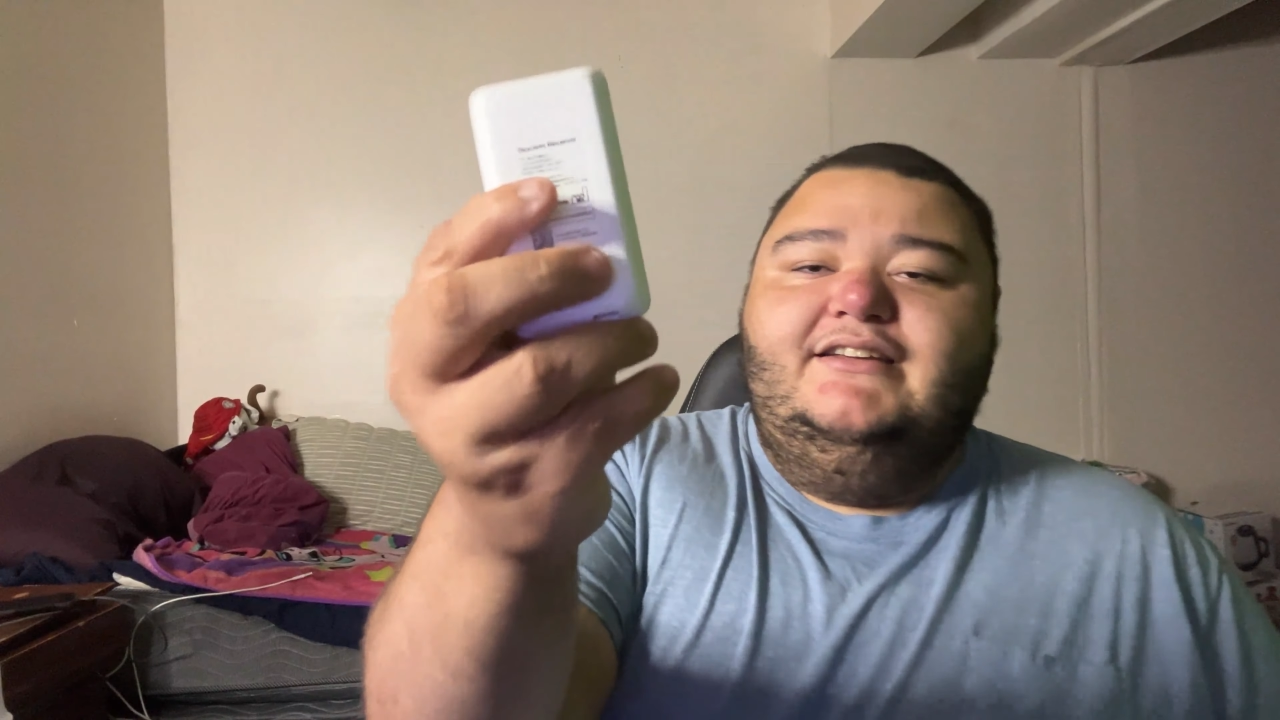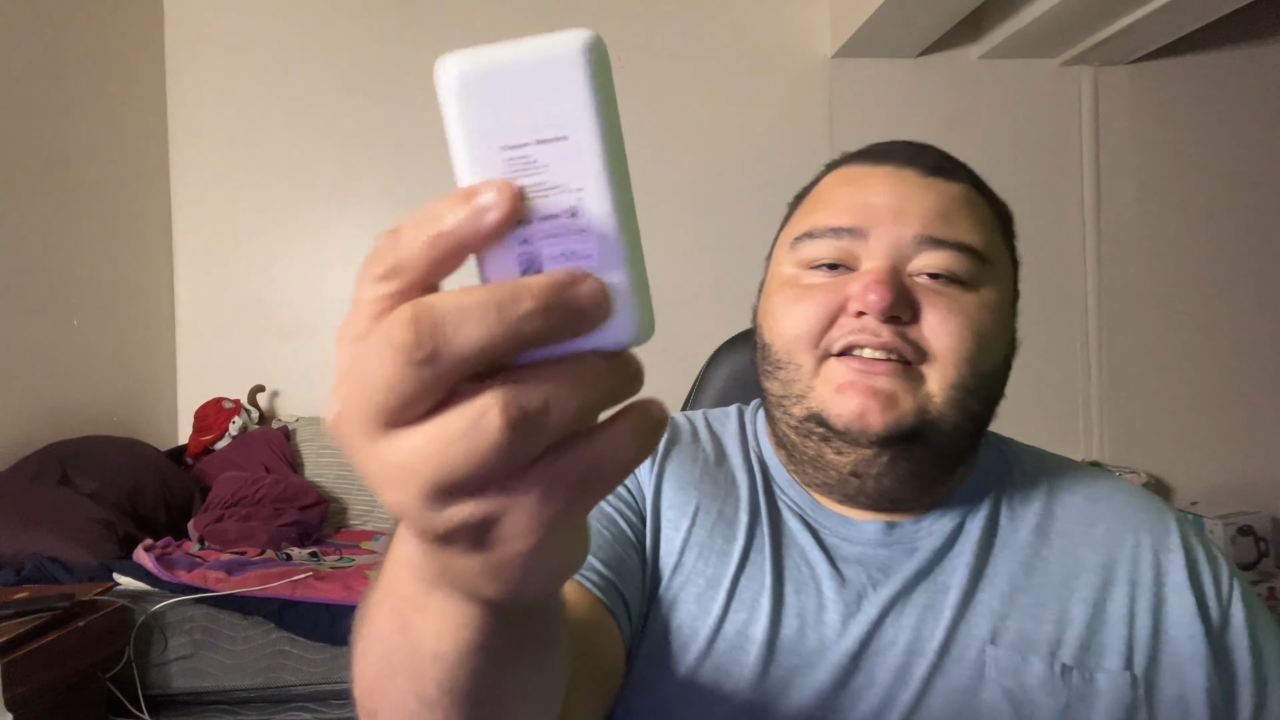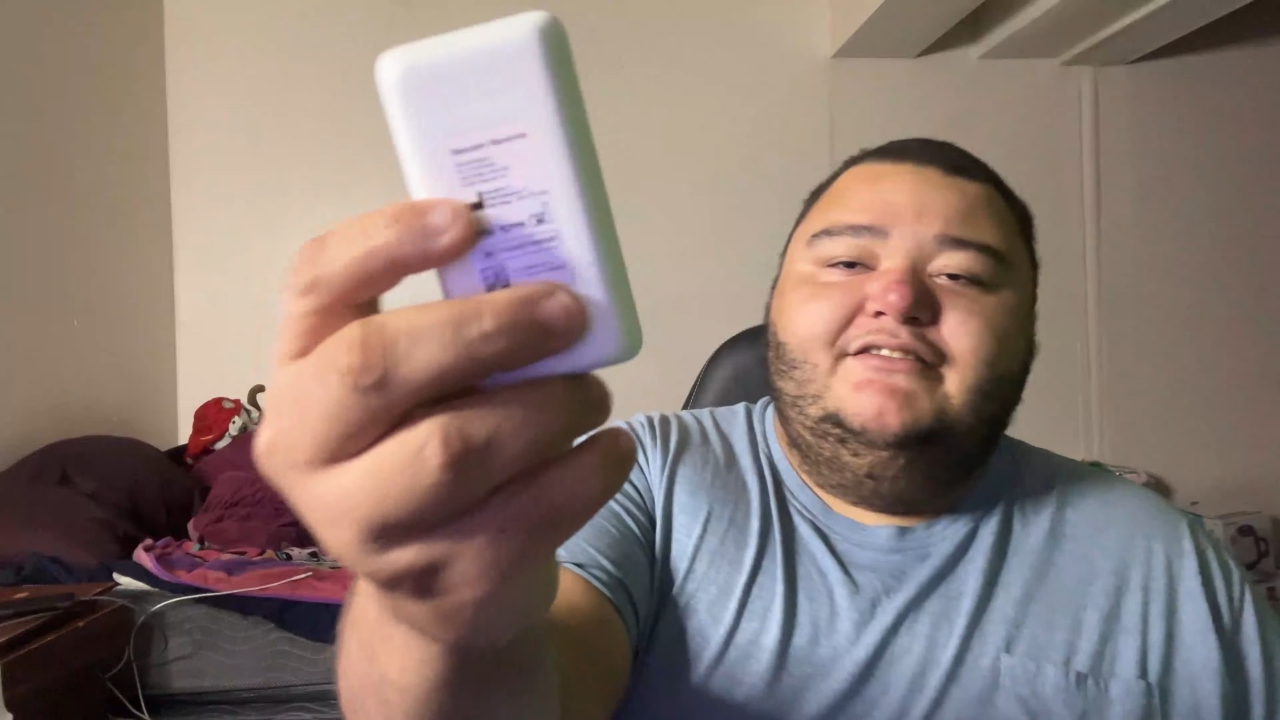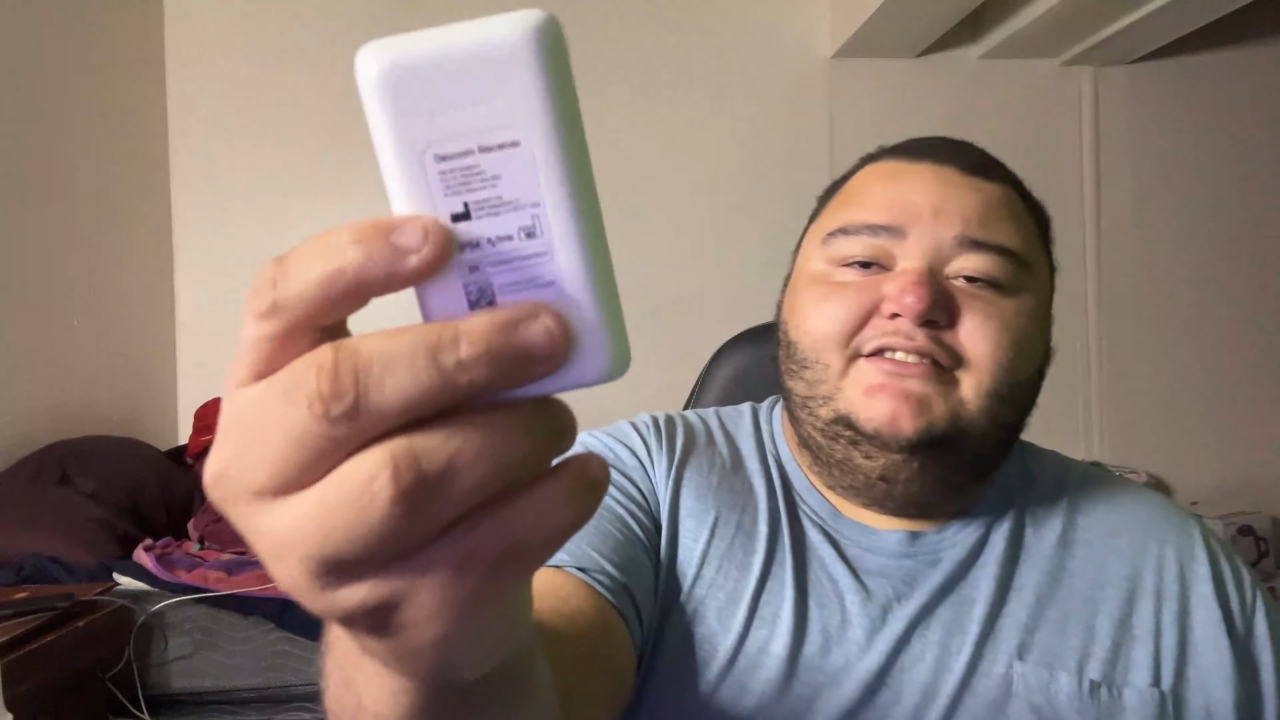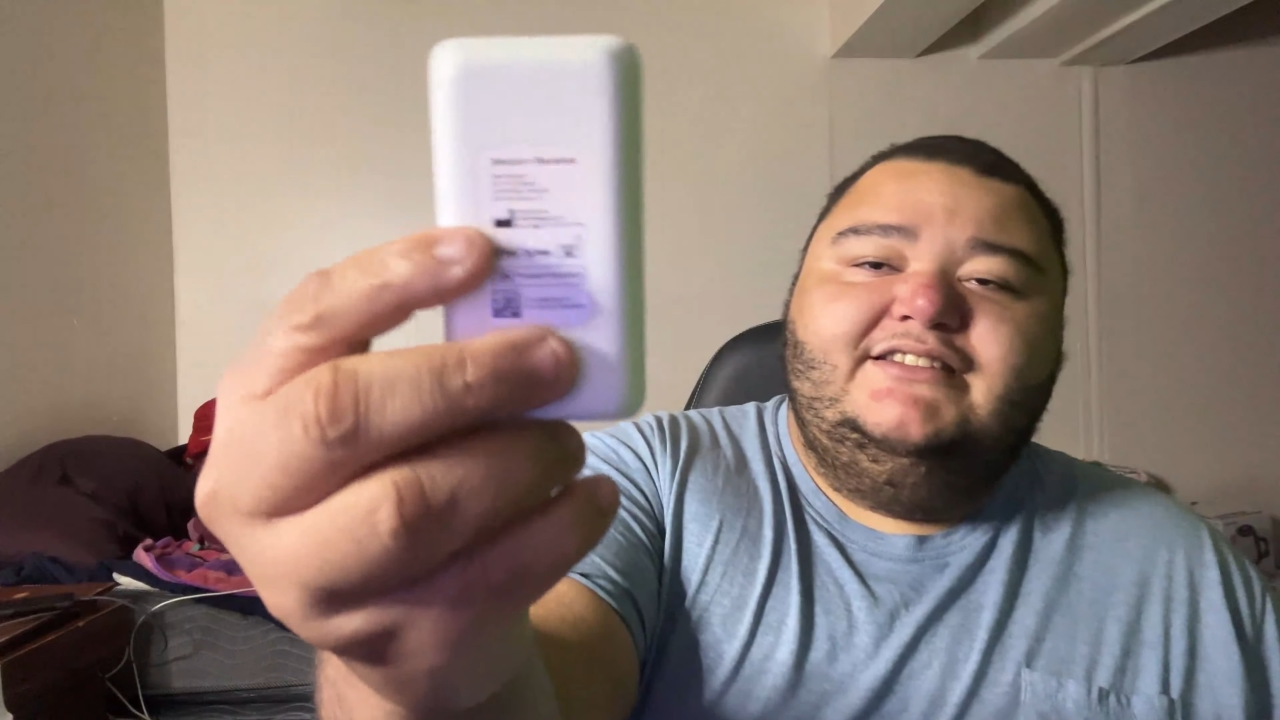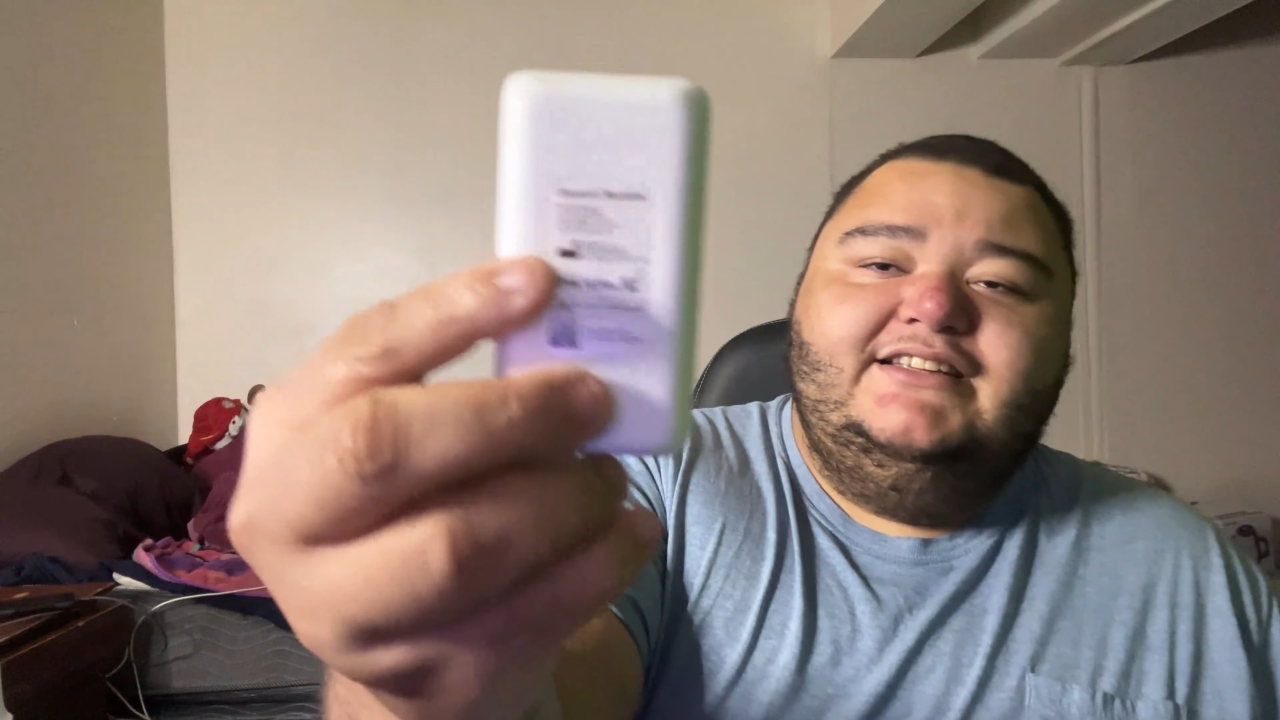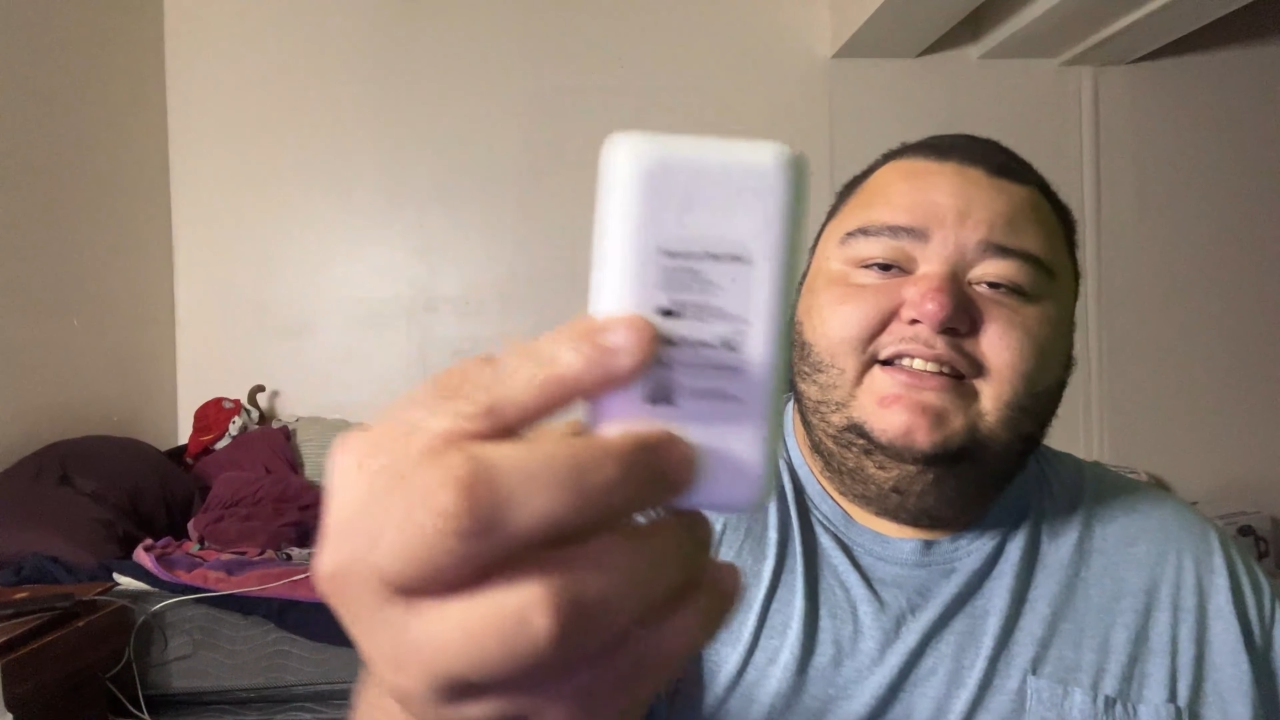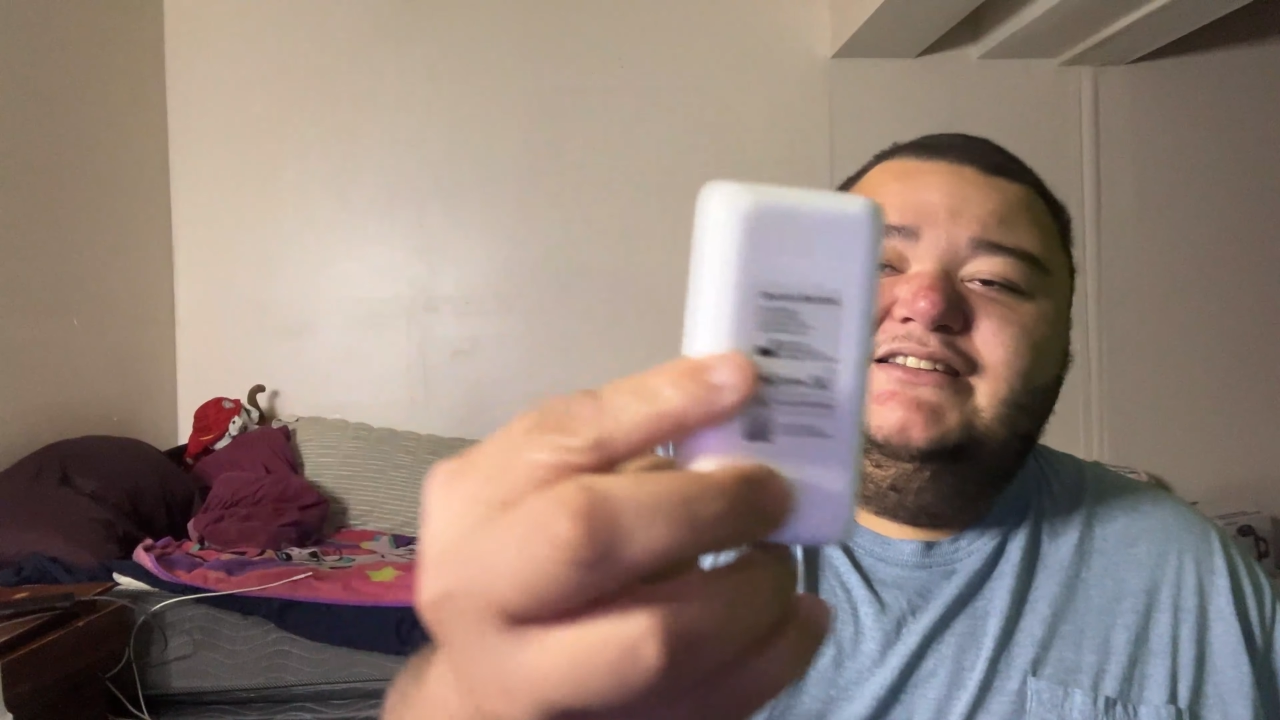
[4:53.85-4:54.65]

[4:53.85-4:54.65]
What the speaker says: you'll see the